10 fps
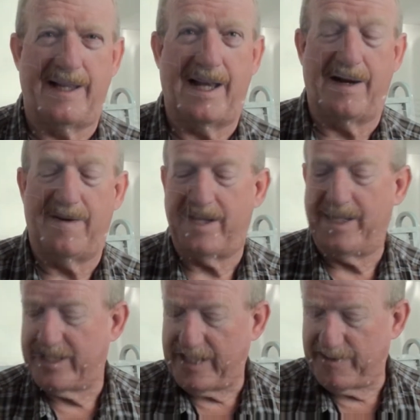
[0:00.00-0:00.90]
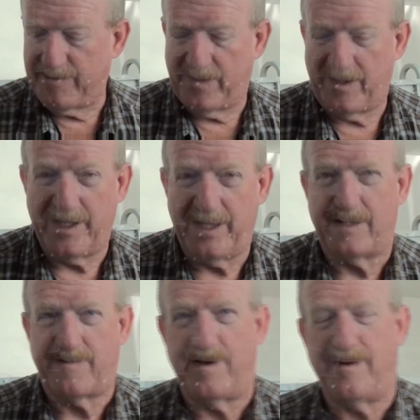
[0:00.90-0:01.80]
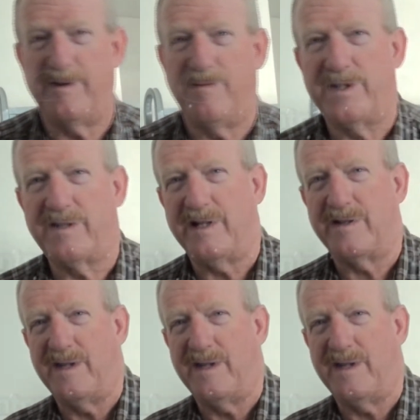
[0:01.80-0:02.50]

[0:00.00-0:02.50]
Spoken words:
In that area, he sleeps more in this front room, that's